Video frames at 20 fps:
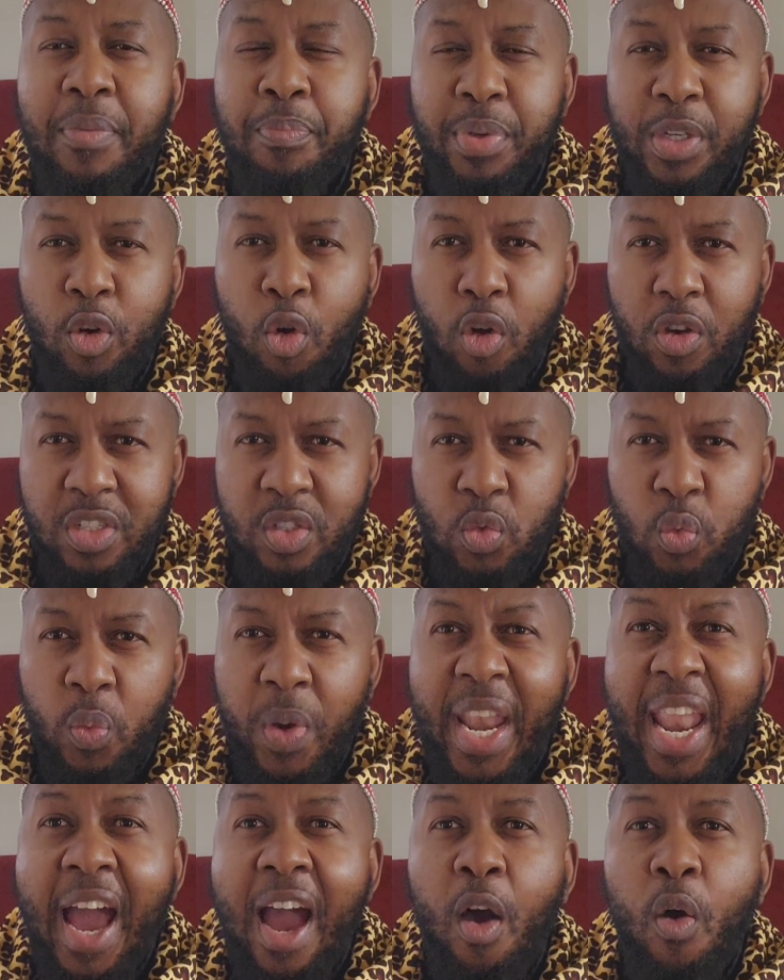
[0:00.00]
Because
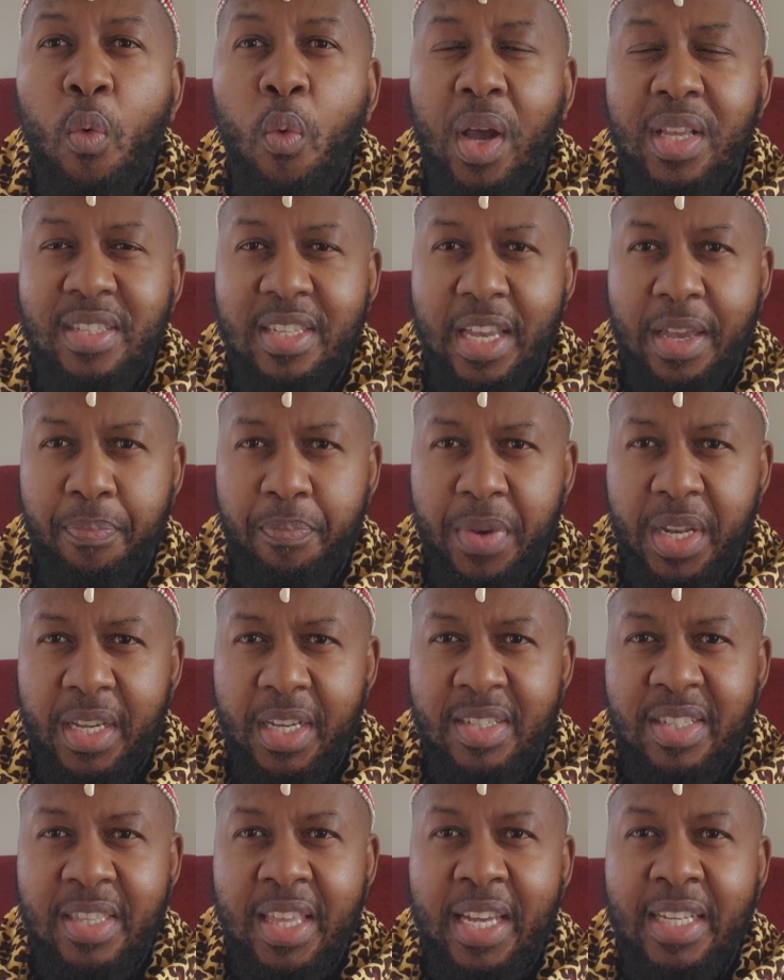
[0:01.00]
now what's
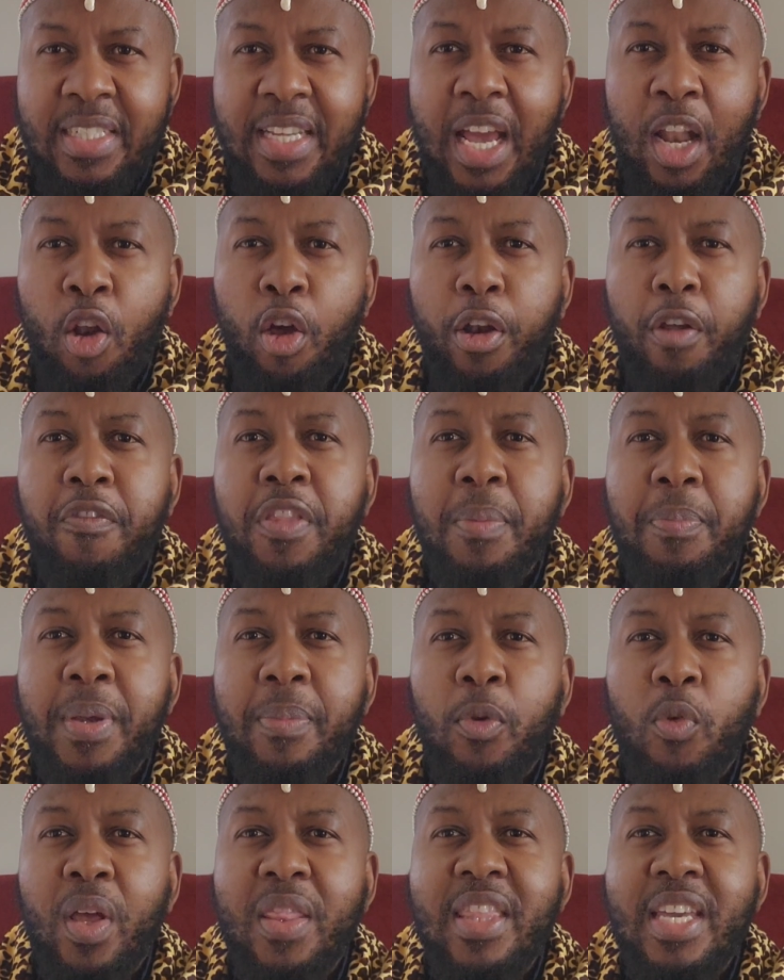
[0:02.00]
happening is that a lot of the
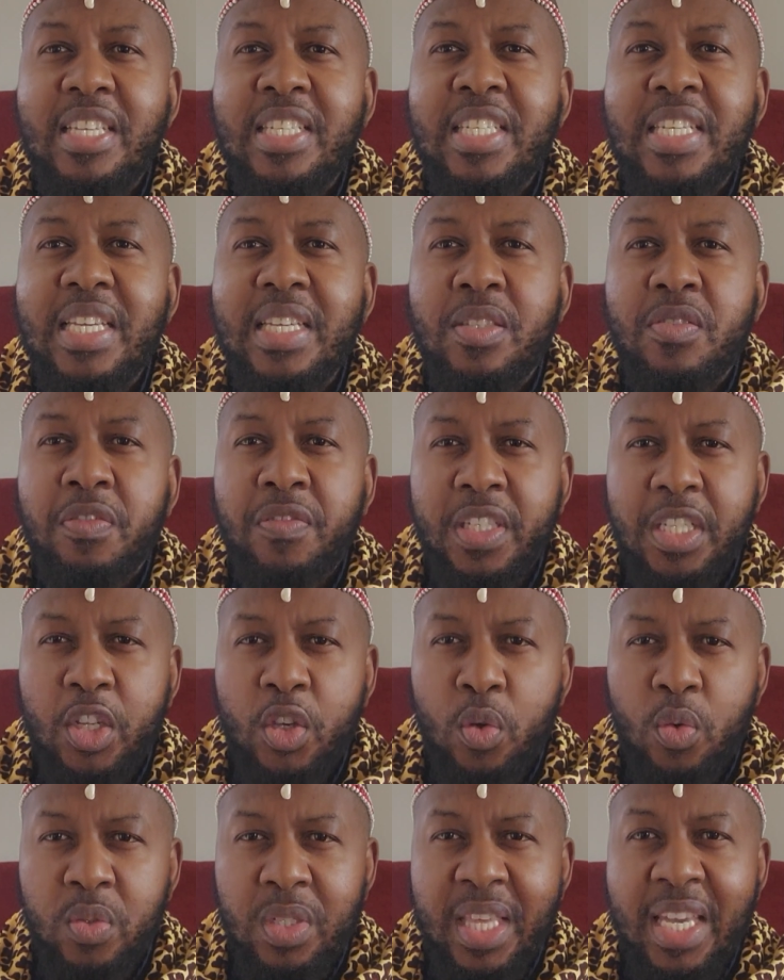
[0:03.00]
people, when they see his
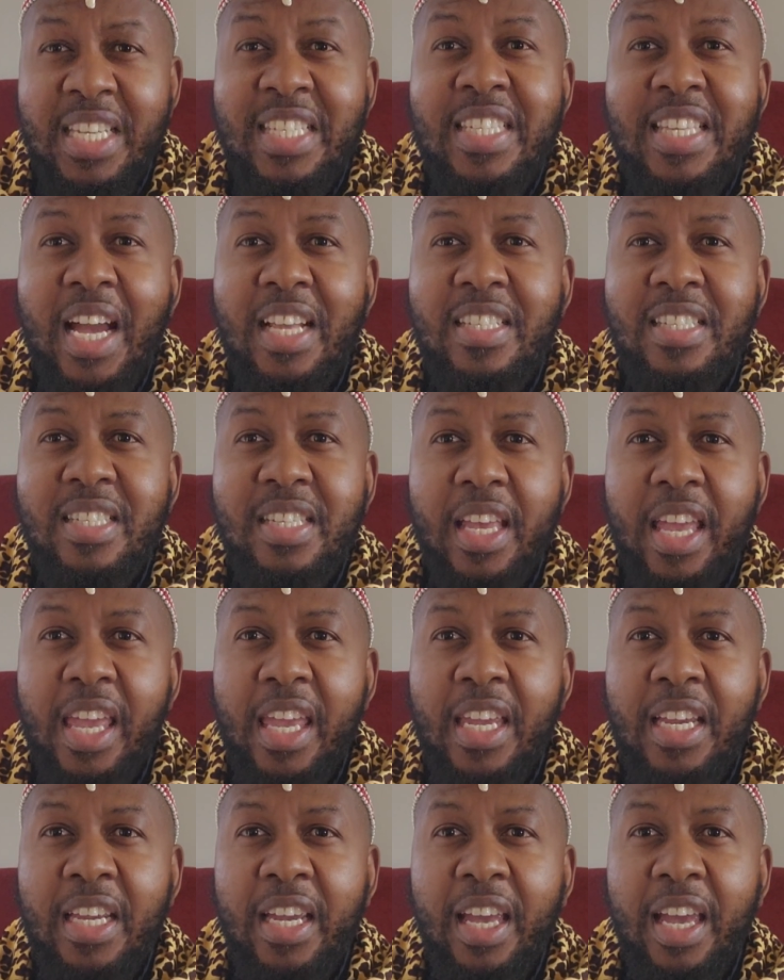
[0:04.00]
videos, they start
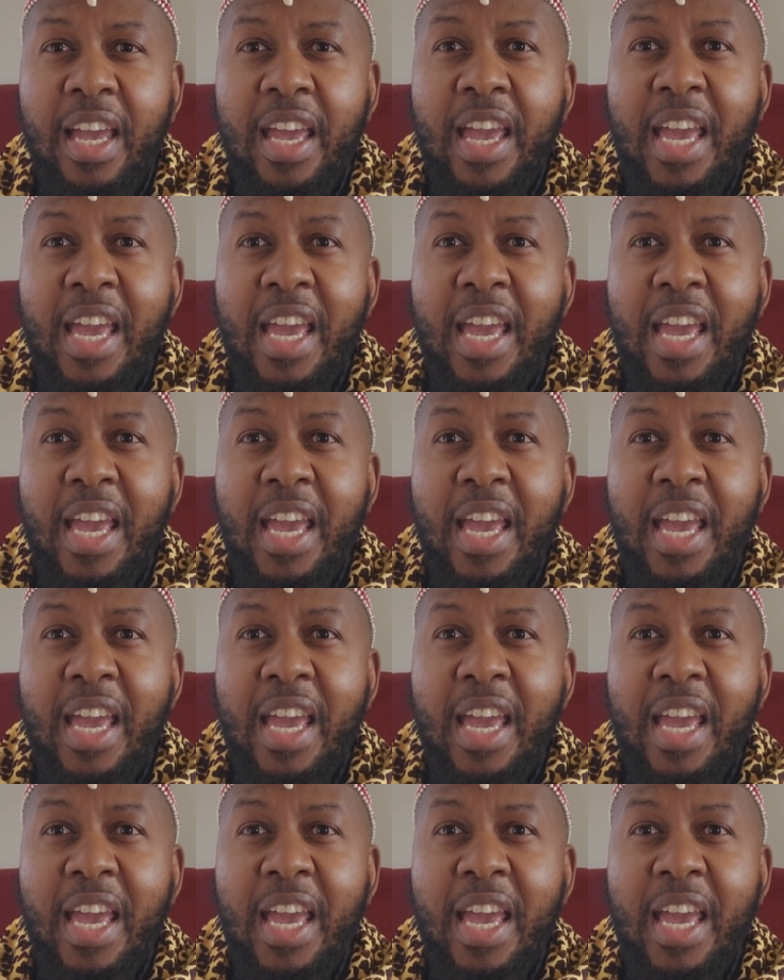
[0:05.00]
saying,